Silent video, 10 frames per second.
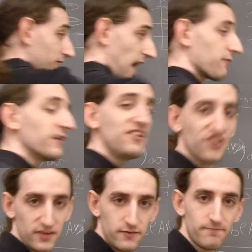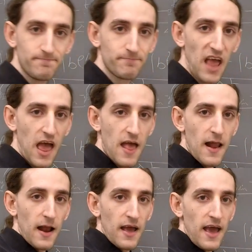that region,
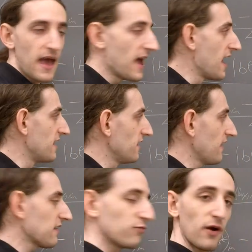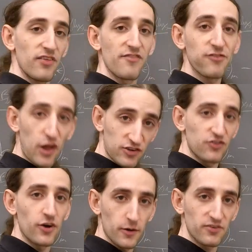and that's where the flux
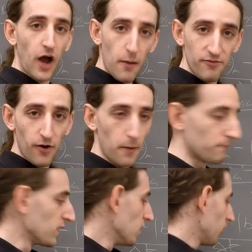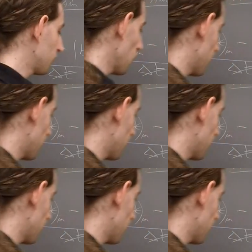terms come from. So